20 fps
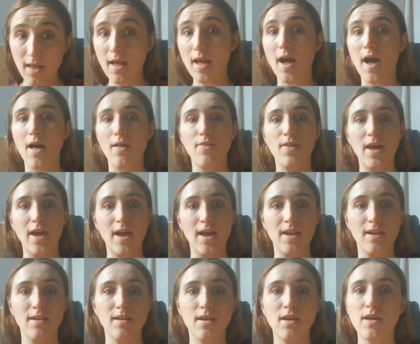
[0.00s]
I'll
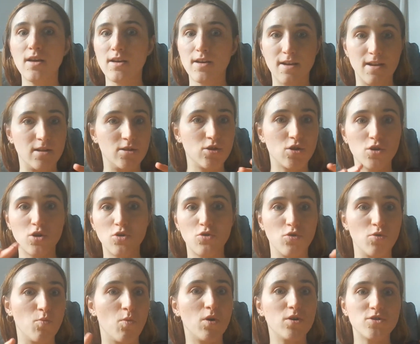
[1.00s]
then kind of talk you
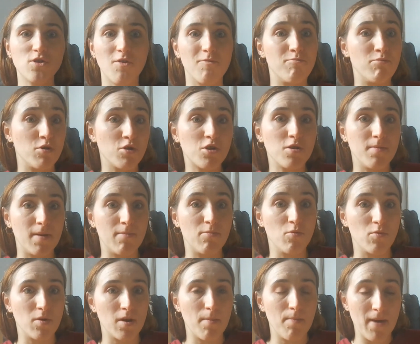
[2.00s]
through what sort of book you maybe
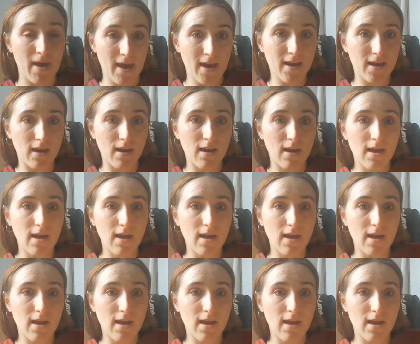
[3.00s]
want to pick,